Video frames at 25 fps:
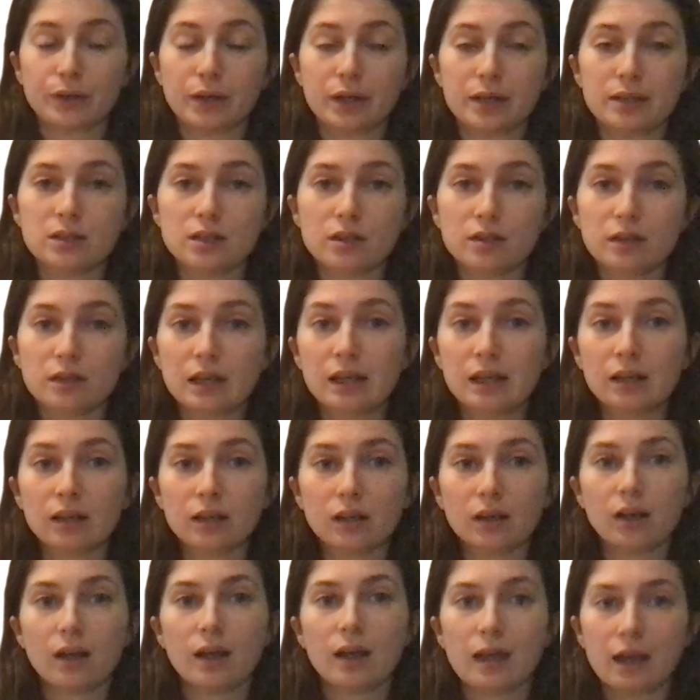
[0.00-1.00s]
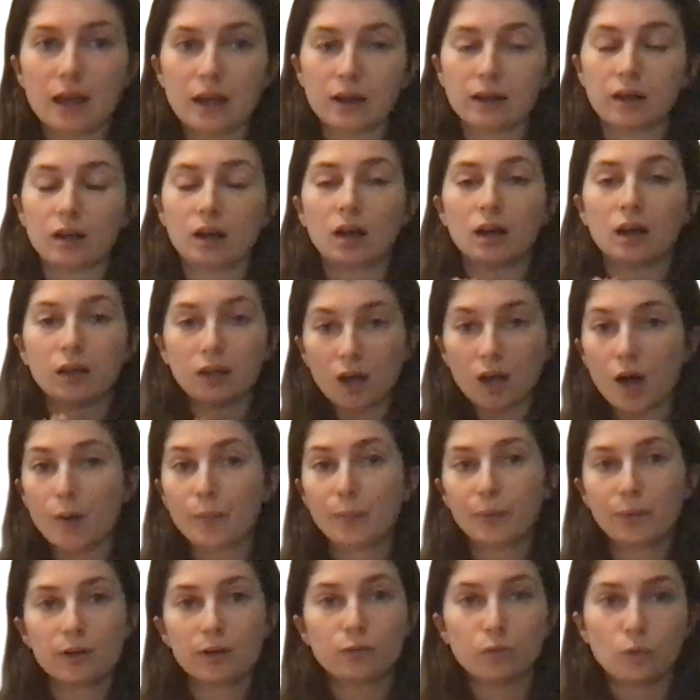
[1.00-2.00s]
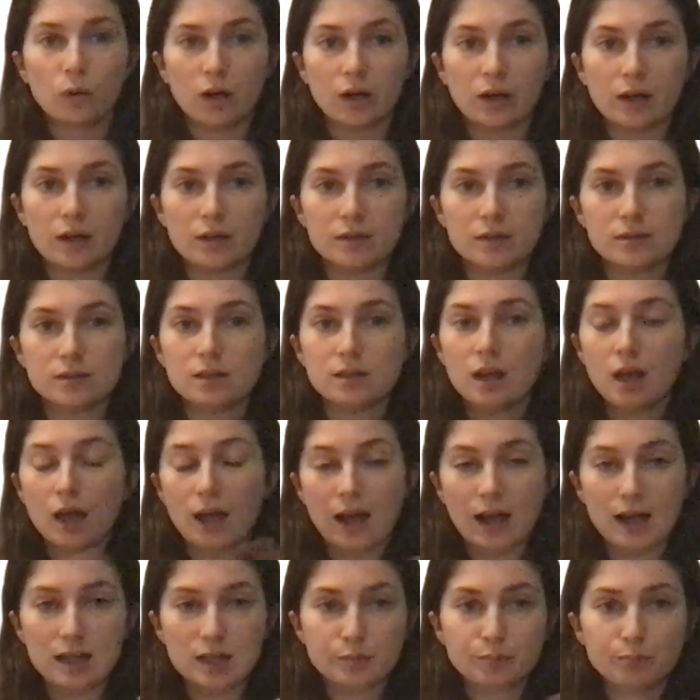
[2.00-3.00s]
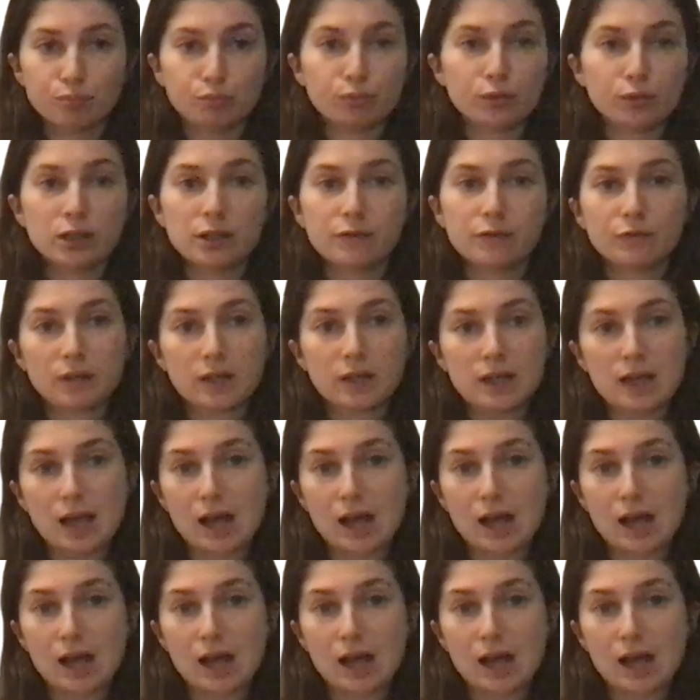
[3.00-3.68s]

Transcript: is to think in a couple of words as briefly,